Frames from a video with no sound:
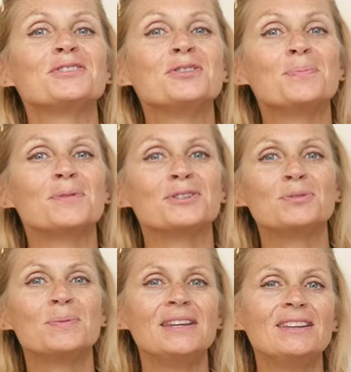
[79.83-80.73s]
super
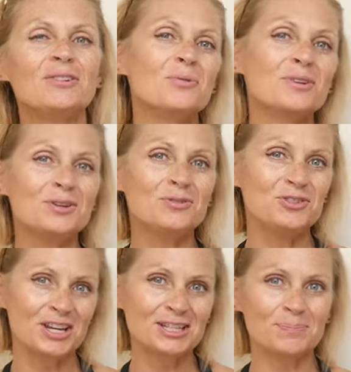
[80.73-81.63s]
sweet or you
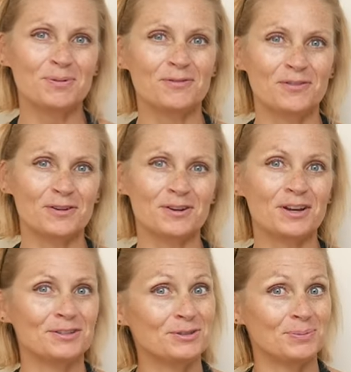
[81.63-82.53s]
just prefer
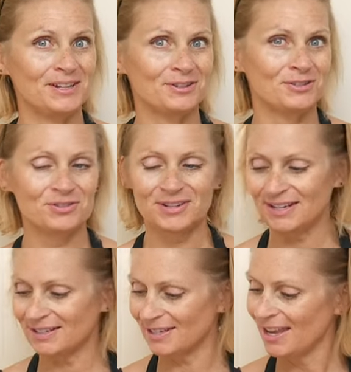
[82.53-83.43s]
a sweeter
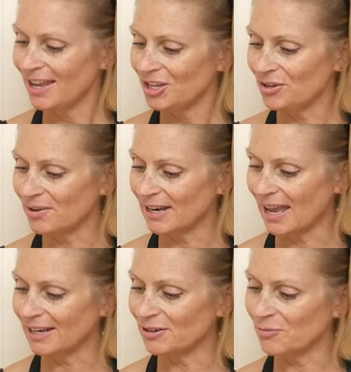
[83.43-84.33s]
treat, you can
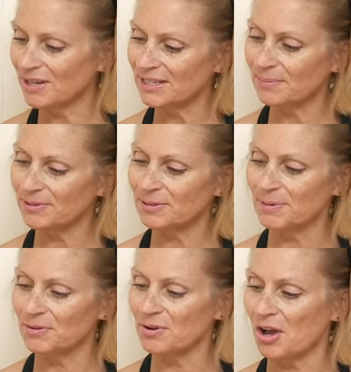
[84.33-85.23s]
add in 1
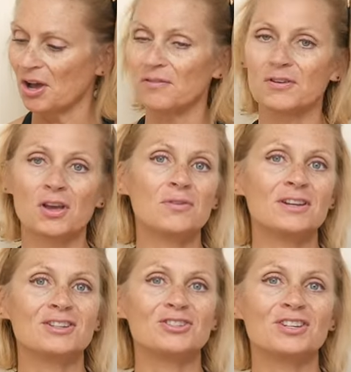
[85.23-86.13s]
tablespoon of
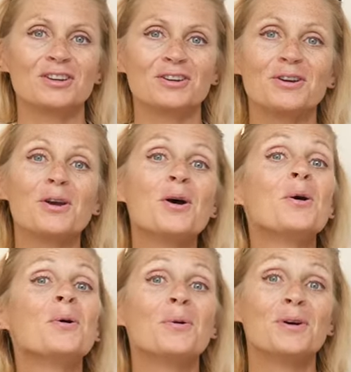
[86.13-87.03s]
coconut sugar
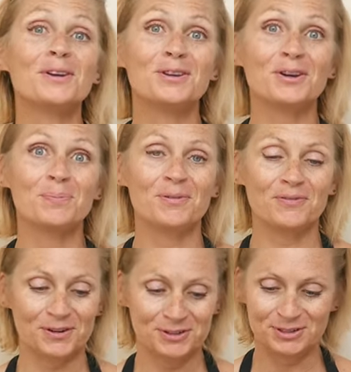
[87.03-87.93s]
or your
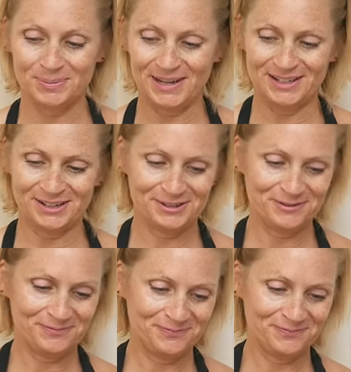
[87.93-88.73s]
preferred sweetener.